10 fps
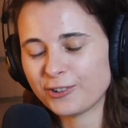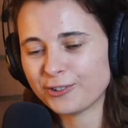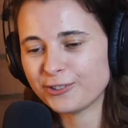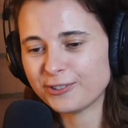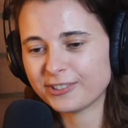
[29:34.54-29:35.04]

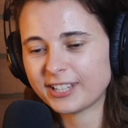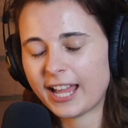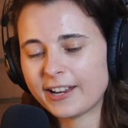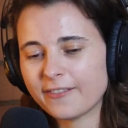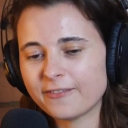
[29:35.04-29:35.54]
you're
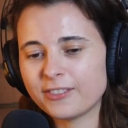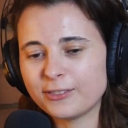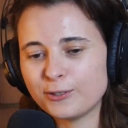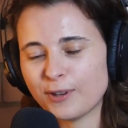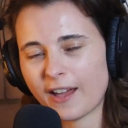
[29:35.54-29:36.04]
kind of
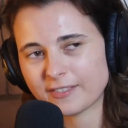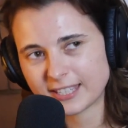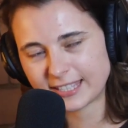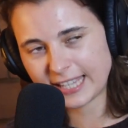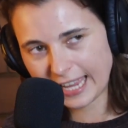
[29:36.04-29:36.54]
you have to
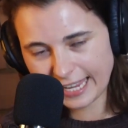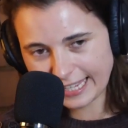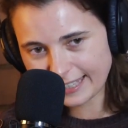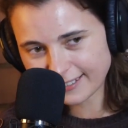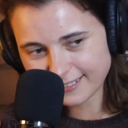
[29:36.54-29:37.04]

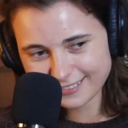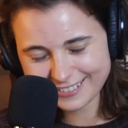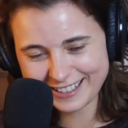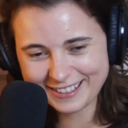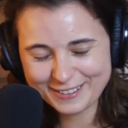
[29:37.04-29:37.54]
stay
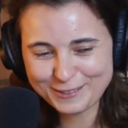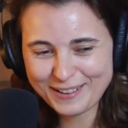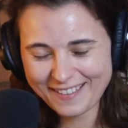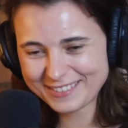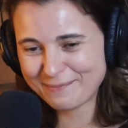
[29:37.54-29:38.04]
you
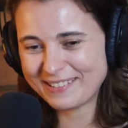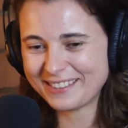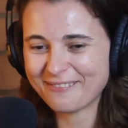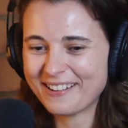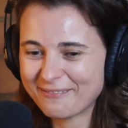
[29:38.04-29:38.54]
have to be
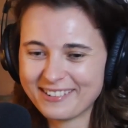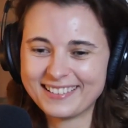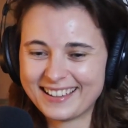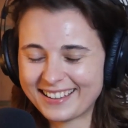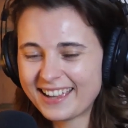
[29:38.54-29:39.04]
the one where
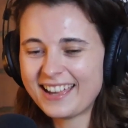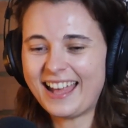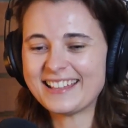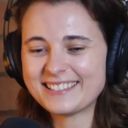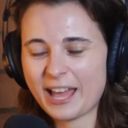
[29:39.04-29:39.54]
like
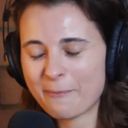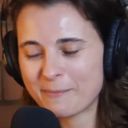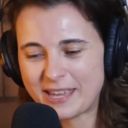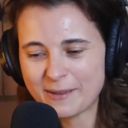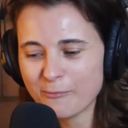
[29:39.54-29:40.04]
it's that
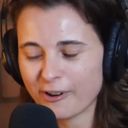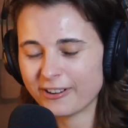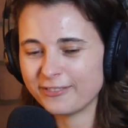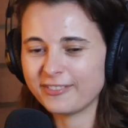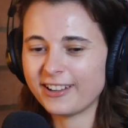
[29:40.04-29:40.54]
meme where
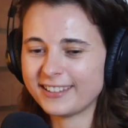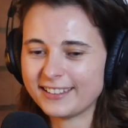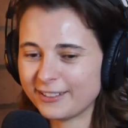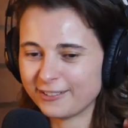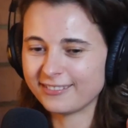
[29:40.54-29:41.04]
you've got
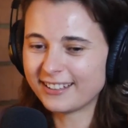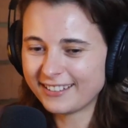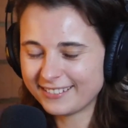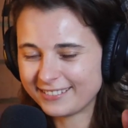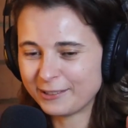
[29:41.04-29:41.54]
that little
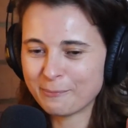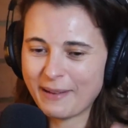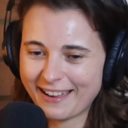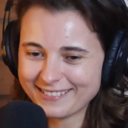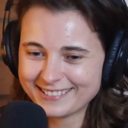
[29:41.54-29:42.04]

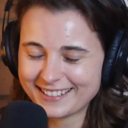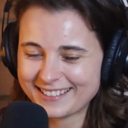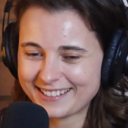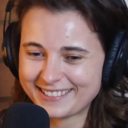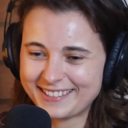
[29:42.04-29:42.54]
mouse
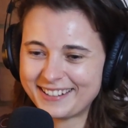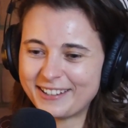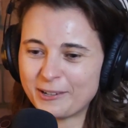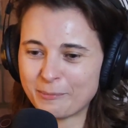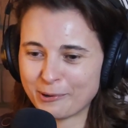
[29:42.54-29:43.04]
that's like sitting
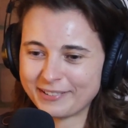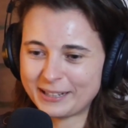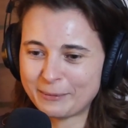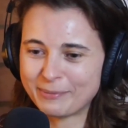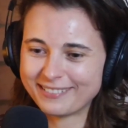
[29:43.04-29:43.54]
in a
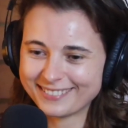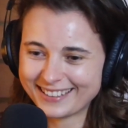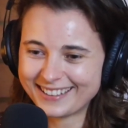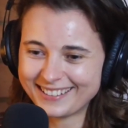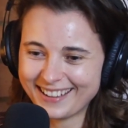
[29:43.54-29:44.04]
burning
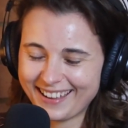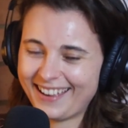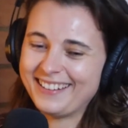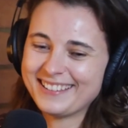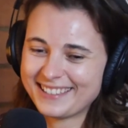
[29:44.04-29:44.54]
building
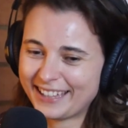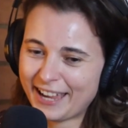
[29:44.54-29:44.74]
and it's like